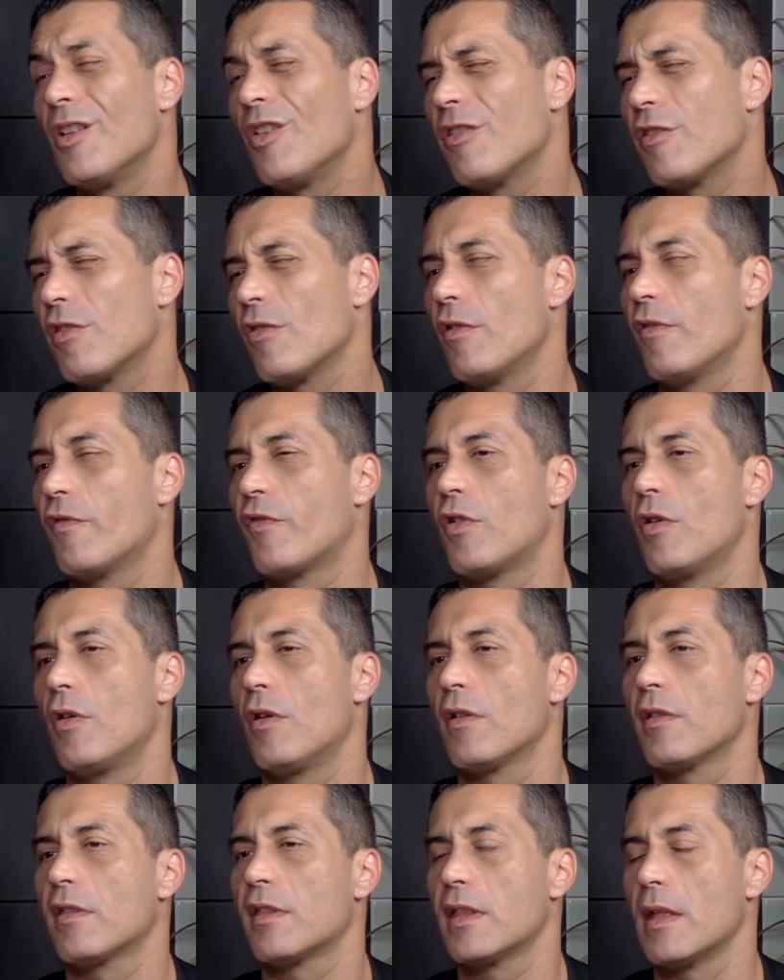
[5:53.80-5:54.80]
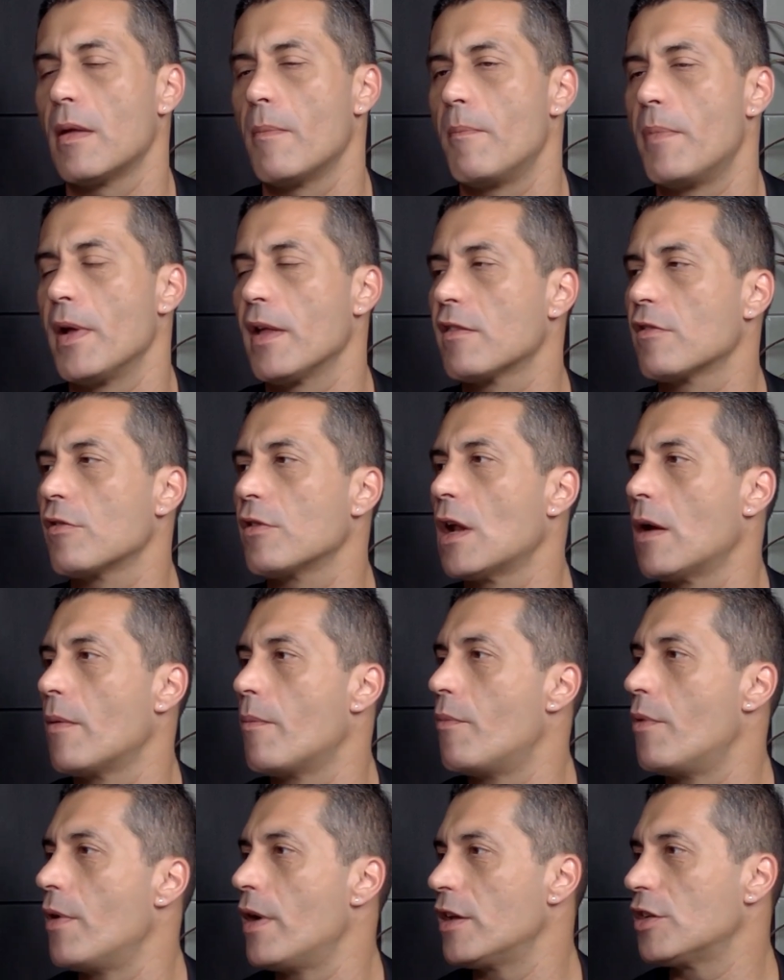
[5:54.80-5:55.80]
also, of course, personal
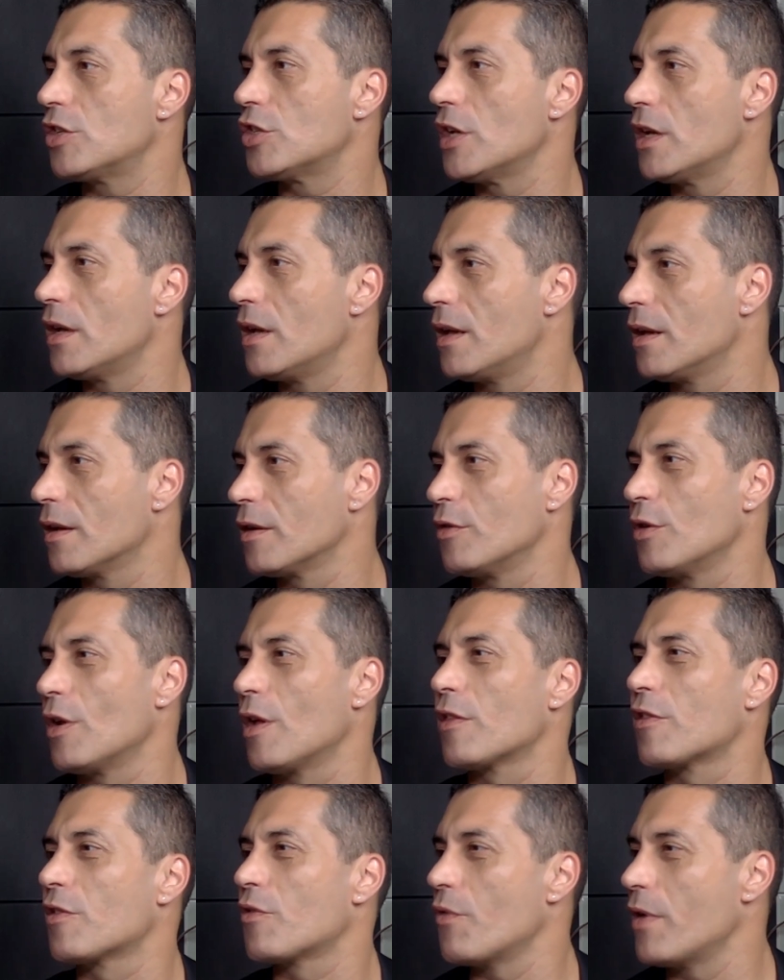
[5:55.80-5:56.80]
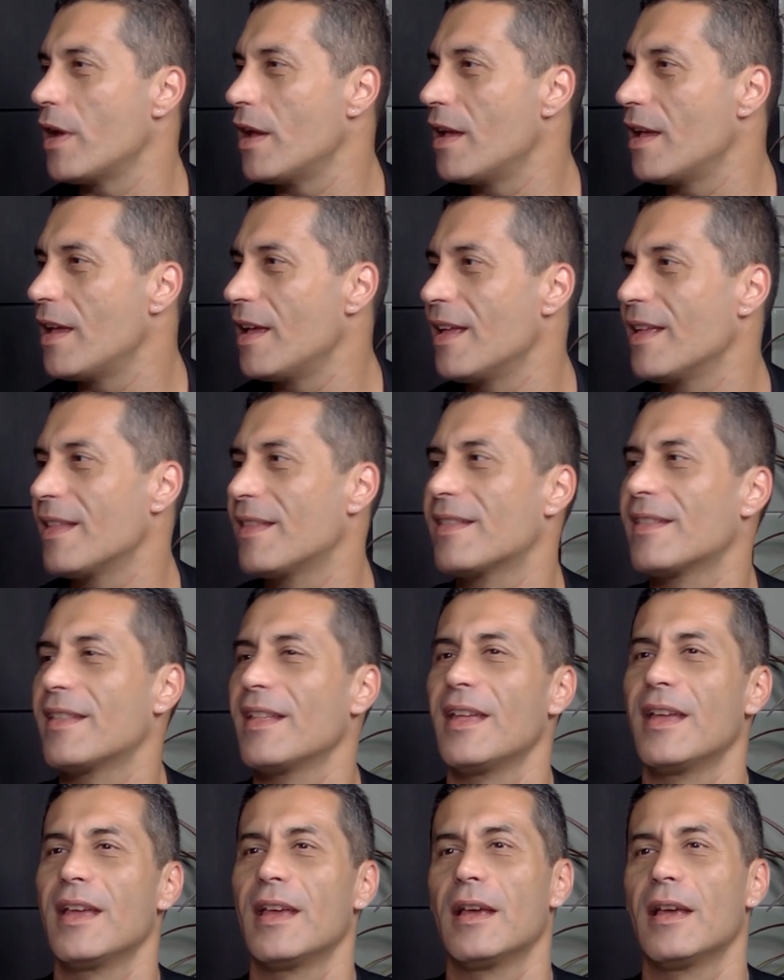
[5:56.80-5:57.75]
pressure, stress.